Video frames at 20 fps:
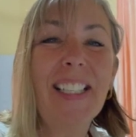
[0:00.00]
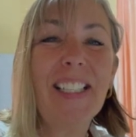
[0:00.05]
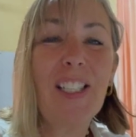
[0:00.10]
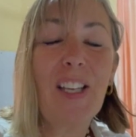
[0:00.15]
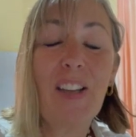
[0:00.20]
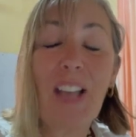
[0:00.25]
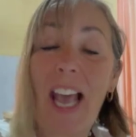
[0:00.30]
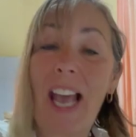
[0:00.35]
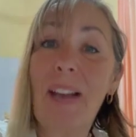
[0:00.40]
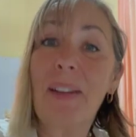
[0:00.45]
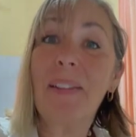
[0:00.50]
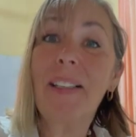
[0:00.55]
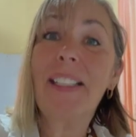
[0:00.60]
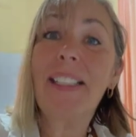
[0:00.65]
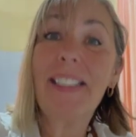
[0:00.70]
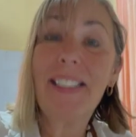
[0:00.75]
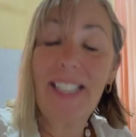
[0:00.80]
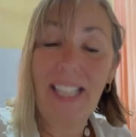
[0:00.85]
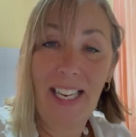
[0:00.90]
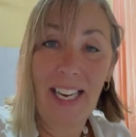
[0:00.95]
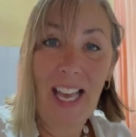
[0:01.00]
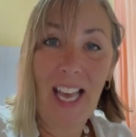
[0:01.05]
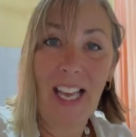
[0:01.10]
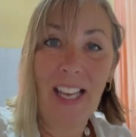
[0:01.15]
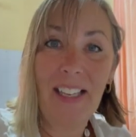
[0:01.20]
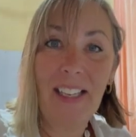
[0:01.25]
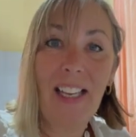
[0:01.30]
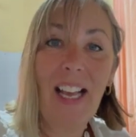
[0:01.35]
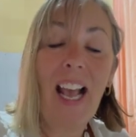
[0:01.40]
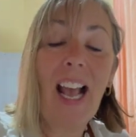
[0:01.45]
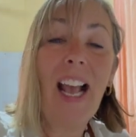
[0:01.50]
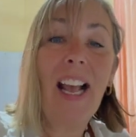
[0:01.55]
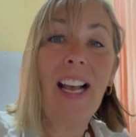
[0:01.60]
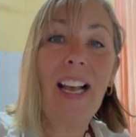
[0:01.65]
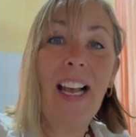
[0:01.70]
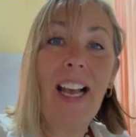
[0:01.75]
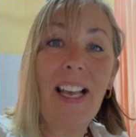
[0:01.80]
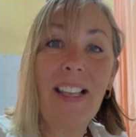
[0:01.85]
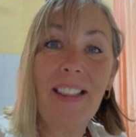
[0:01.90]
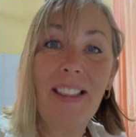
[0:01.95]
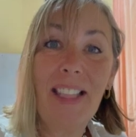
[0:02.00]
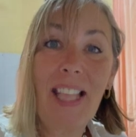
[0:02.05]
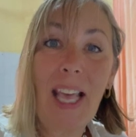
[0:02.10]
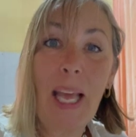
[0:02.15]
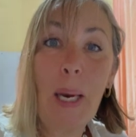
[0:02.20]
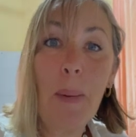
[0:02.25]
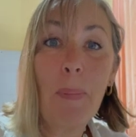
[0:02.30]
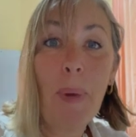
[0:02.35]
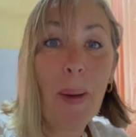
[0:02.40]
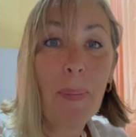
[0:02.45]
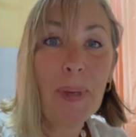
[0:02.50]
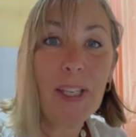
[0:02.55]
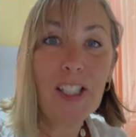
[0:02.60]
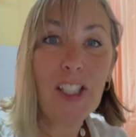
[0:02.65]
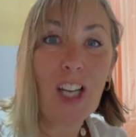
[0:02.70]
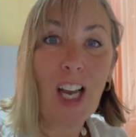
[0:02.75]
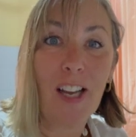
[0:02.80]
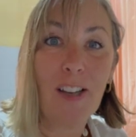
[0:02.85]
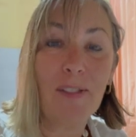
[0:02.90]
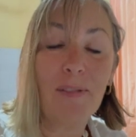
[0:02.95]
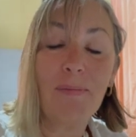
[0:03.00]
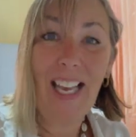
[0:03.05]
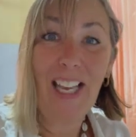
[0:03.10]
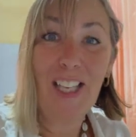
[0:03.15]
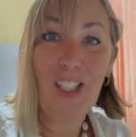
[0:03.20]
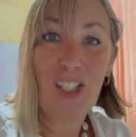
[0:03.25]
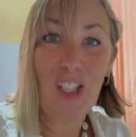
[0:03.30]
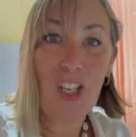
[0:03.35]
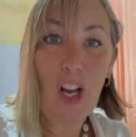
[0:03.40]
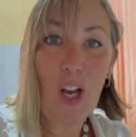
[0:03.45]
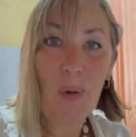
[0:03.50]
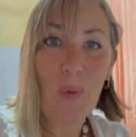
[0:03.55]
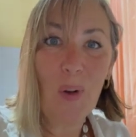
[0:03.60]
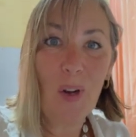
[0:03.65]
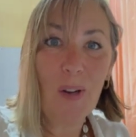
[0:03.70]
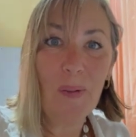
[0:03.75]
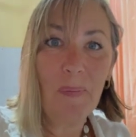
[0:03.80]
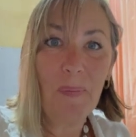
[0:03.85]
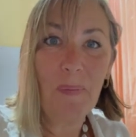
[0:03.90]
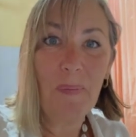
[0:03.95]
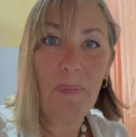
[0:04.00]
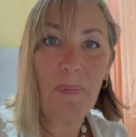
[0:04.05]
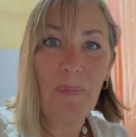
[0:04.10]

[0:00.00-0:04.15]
So yeah, dinner and then a puppet show. And you know what?